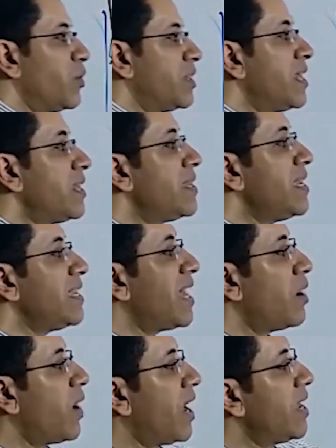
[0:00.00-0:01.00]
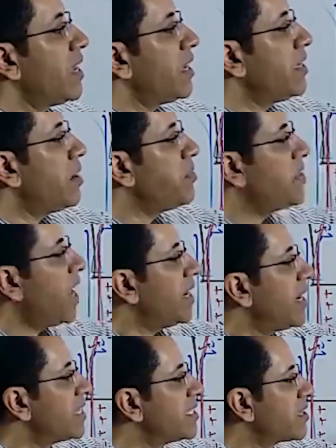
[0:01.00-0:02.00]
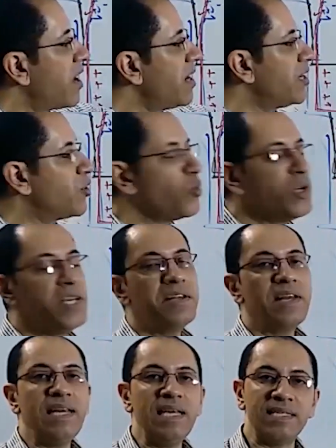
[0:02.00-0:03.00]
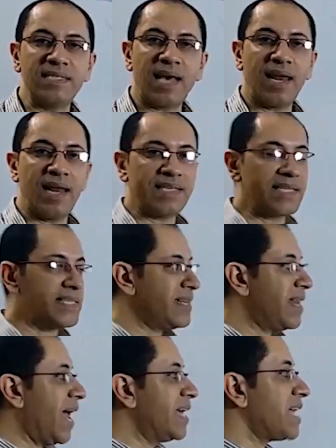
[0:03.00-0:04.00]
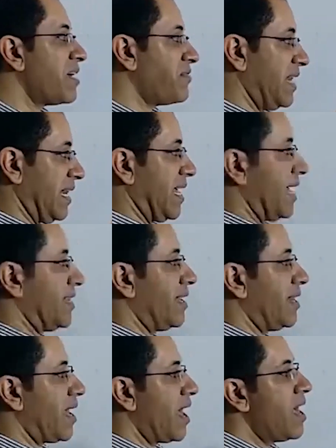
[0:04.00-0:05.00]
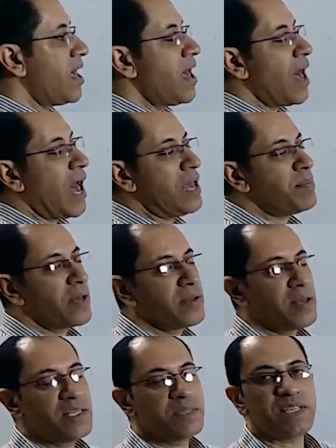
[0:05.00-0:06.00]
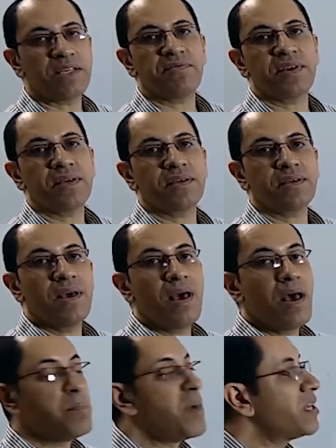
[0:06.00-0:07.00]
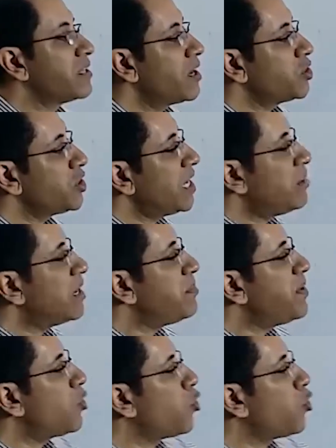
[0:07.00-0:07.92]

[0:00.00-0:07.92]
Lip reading: would be blocking both divisions of the autonomic nervous system. Previously, there were drugs known